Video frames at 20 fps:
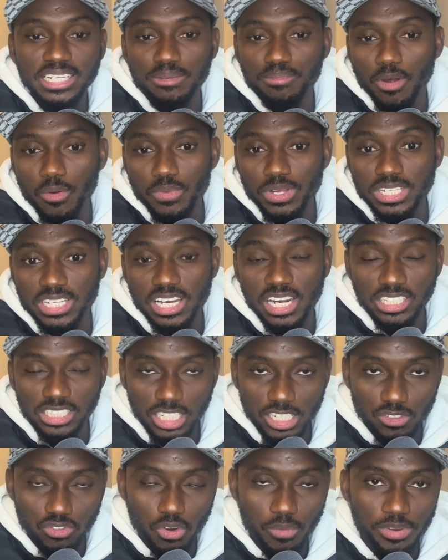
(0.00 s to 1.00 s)
And Mohamed Salah
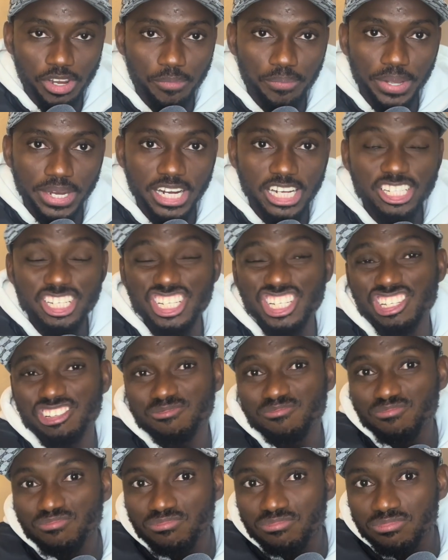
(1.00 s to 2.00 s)
transformed the penalty,
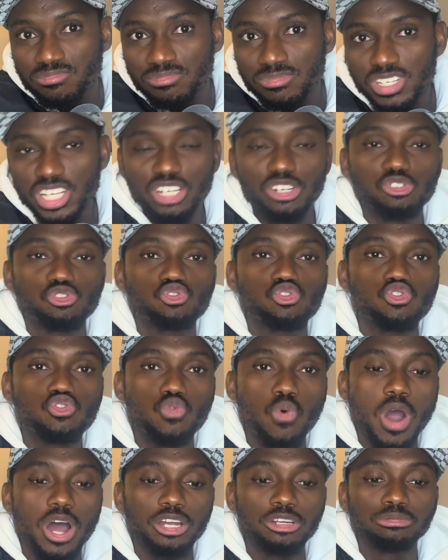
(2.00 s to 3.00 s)

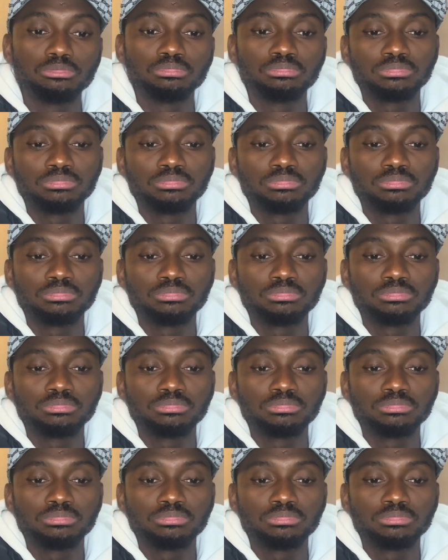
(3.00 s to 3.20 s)
2-1.